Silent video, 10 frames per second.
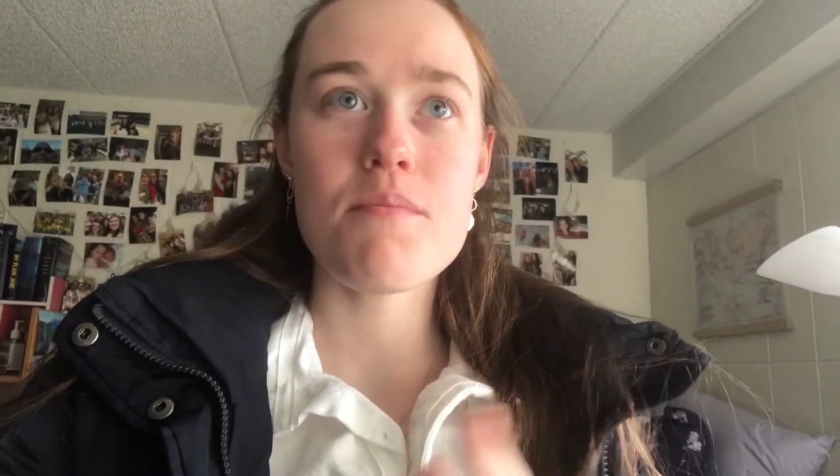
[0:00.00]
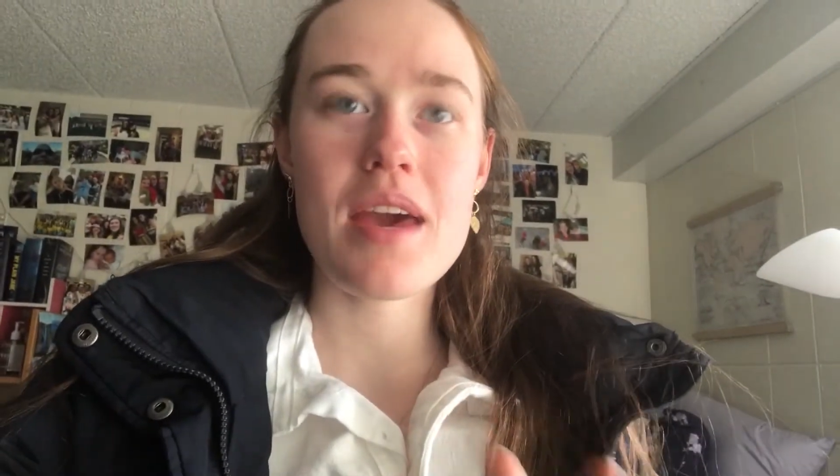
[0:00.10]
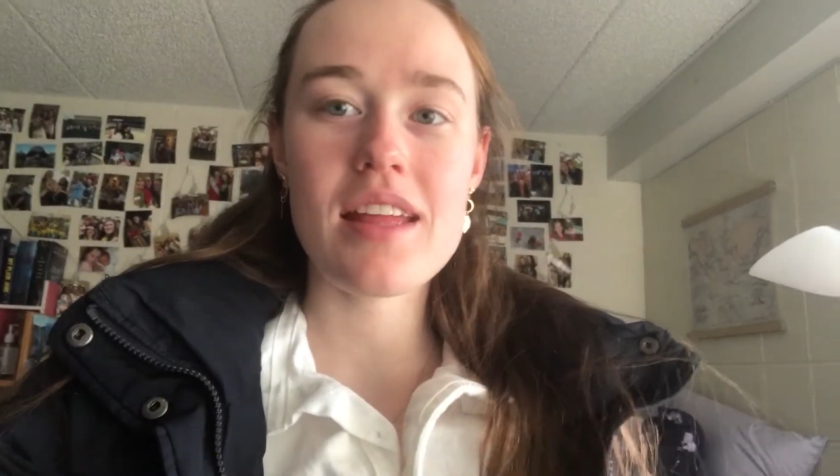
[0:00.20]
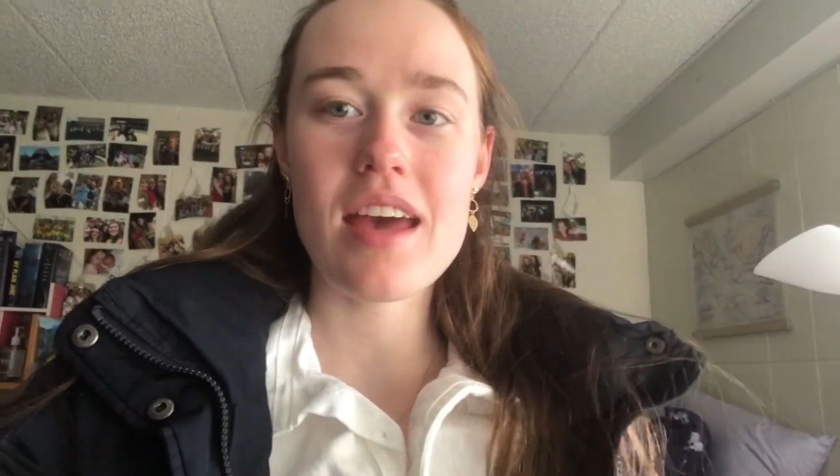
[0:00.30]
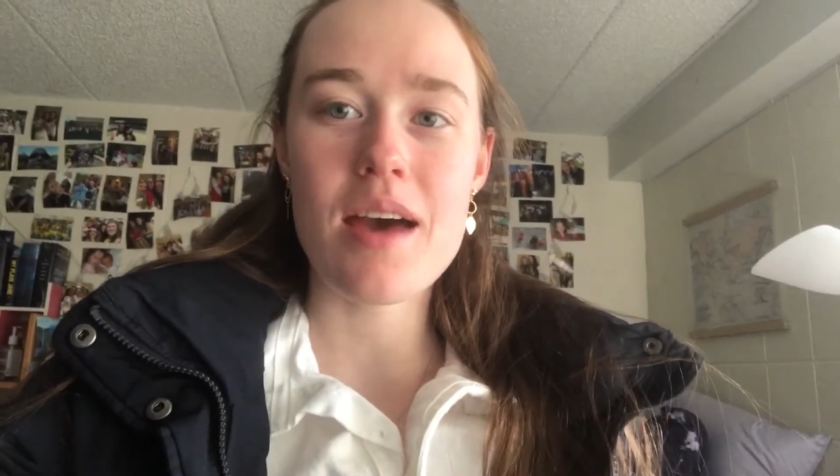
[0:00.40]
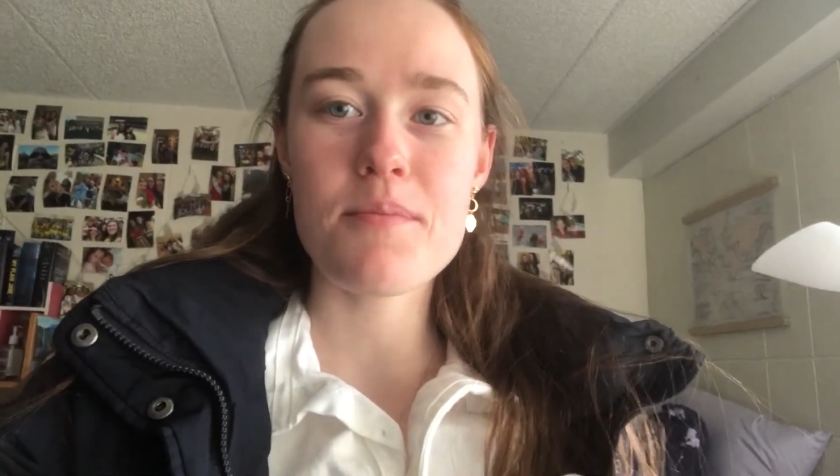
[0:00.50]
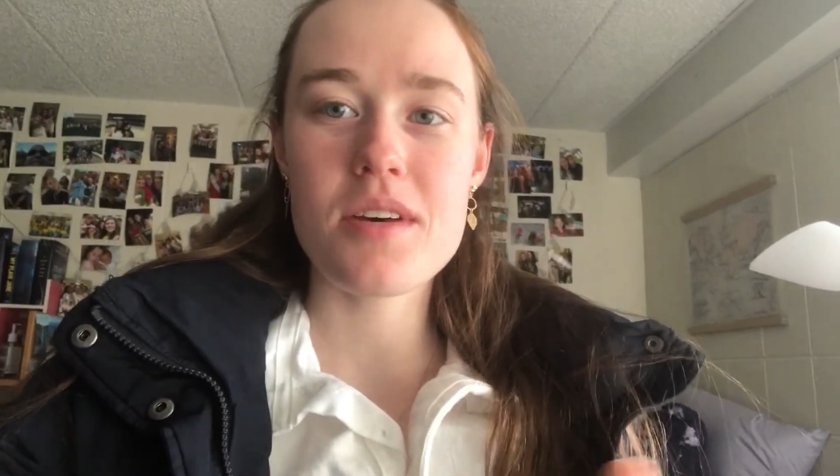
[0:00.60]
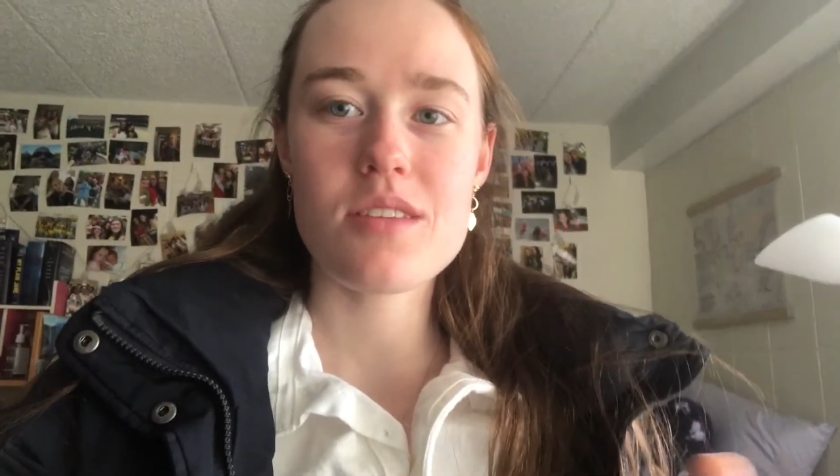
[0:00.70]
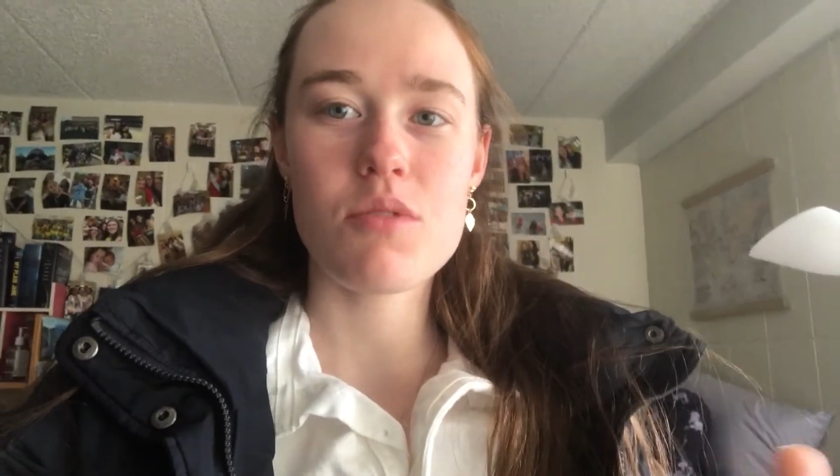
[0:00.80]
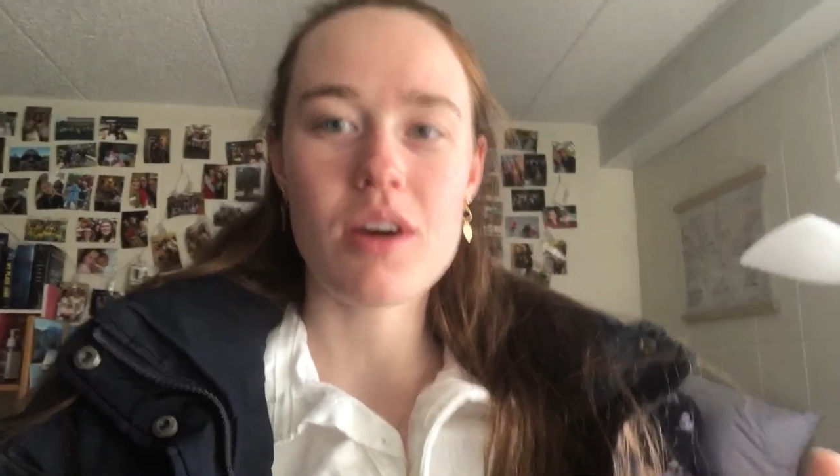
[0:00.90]
main
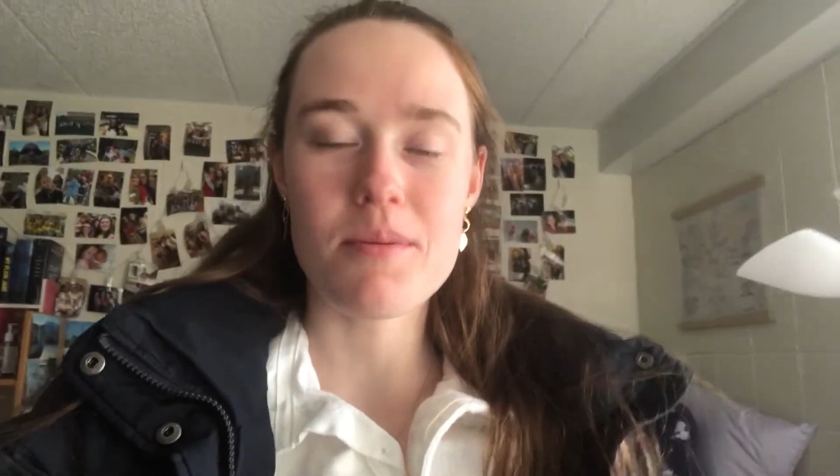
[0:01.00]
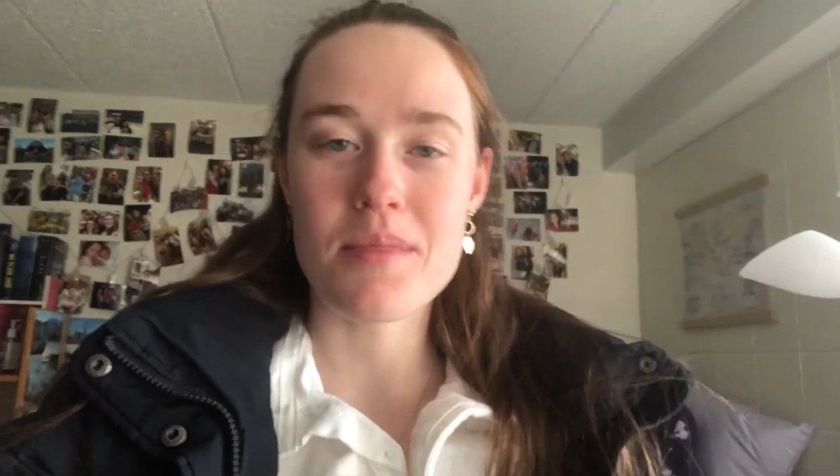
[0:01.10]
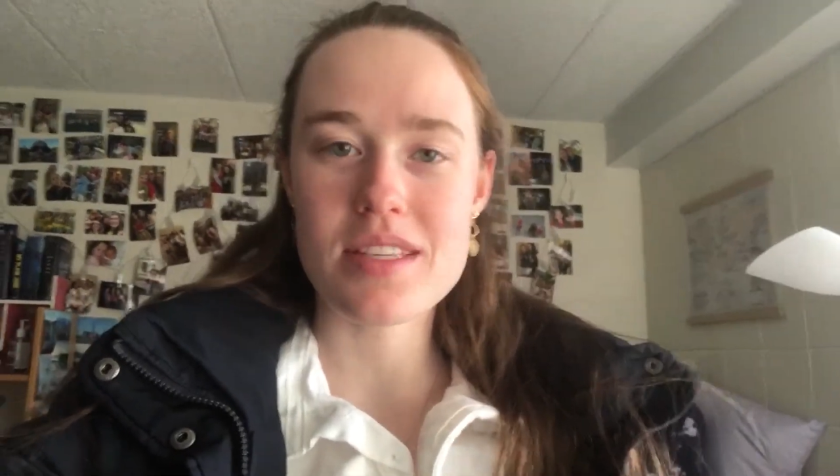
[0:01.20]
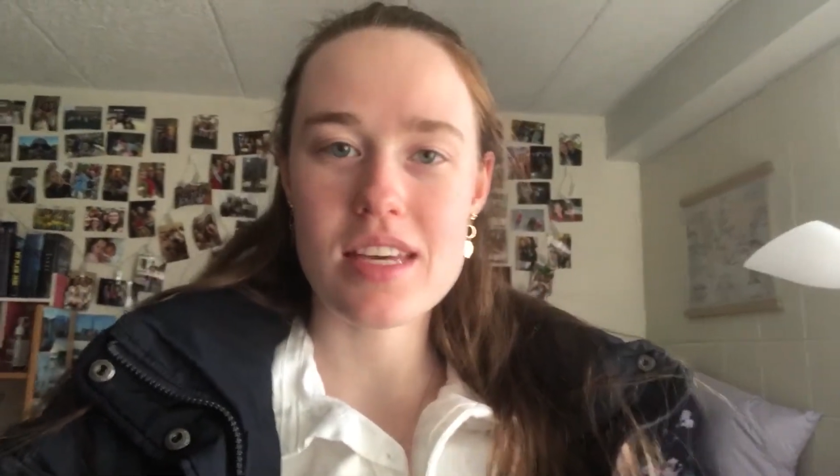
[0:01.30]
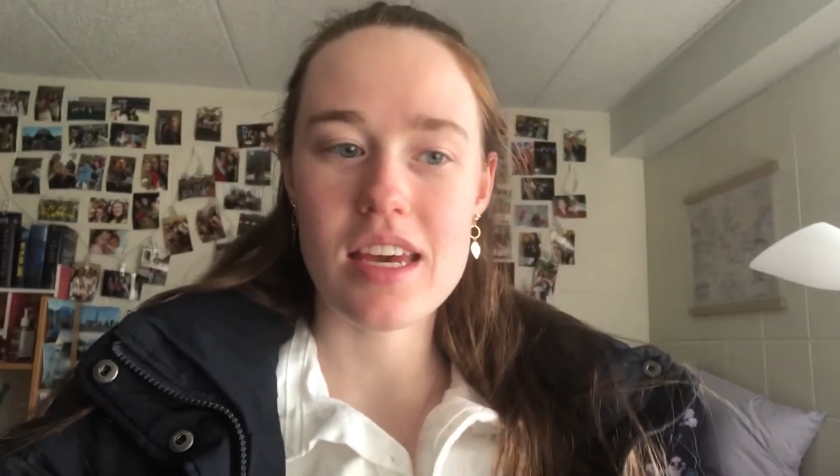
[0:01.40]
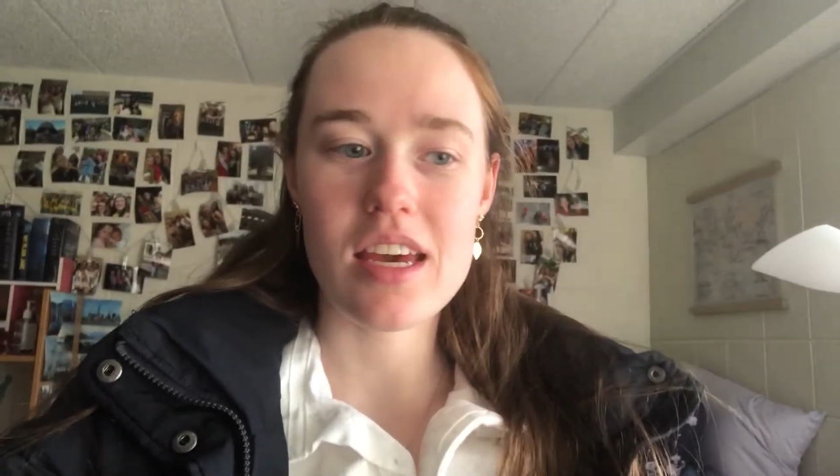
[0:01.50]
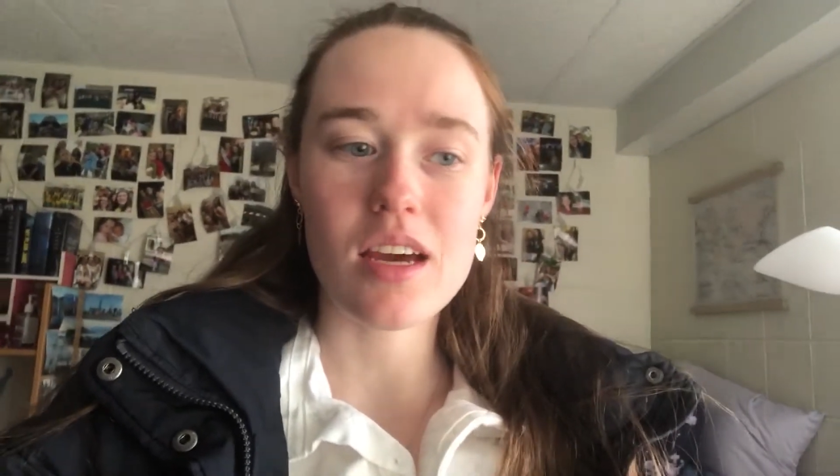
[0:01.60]
campus where I'm meeting a